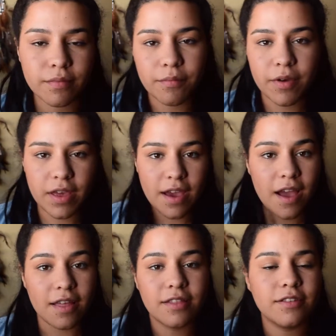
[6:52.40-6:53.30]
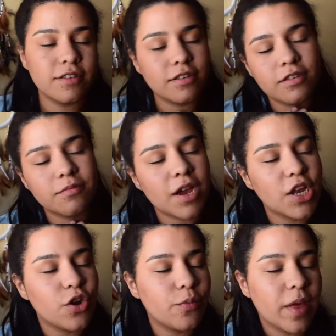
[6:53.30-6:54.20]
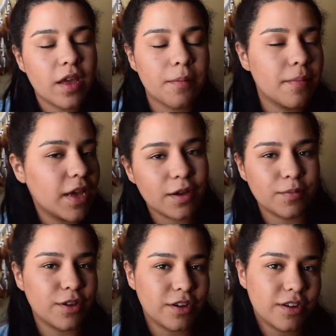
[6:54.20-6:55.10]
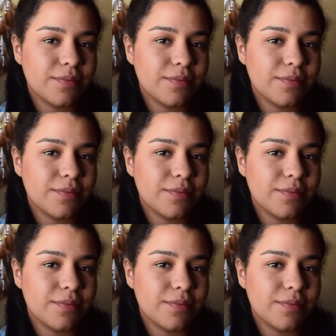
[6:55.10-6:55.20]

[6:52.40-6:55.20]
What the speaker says: But yeah, this is my no makeup look.